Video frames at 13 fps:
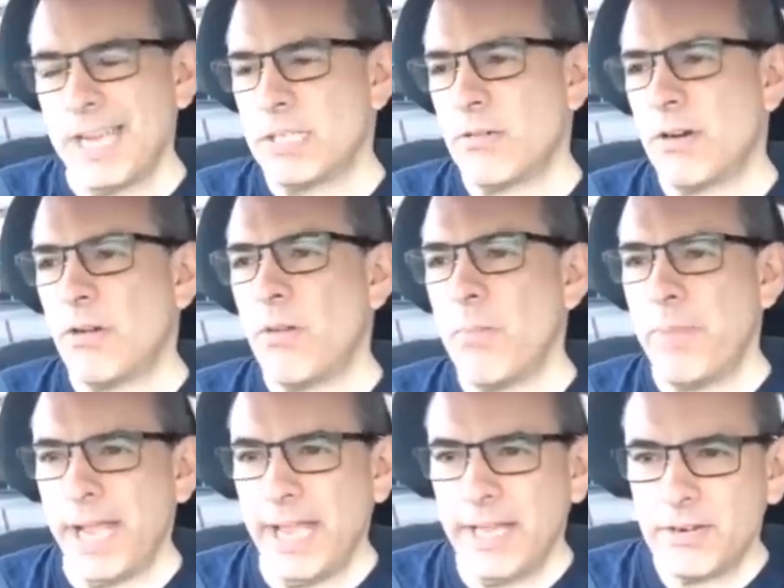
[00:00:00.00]
And then we go
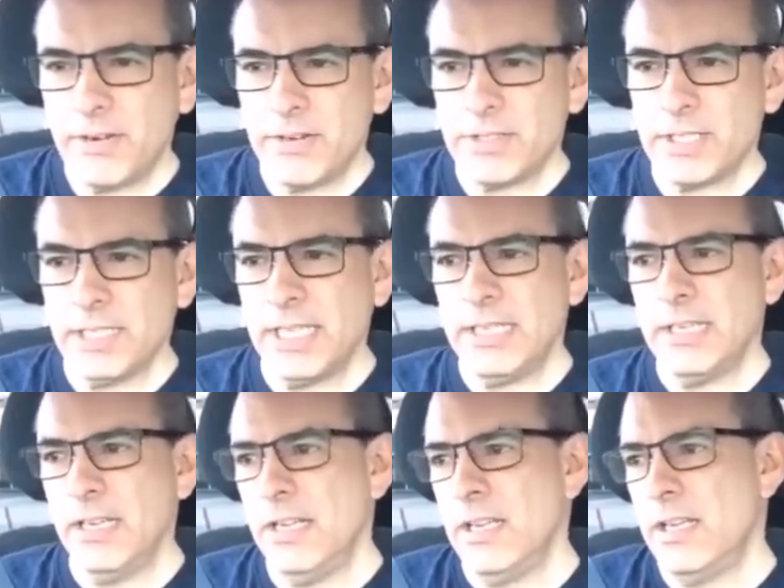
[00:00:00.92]
back to our old
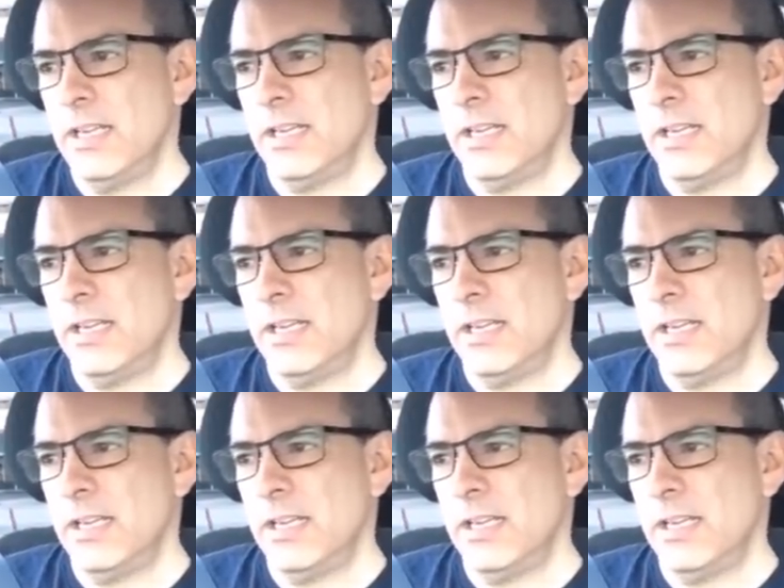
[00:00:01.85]
patterns.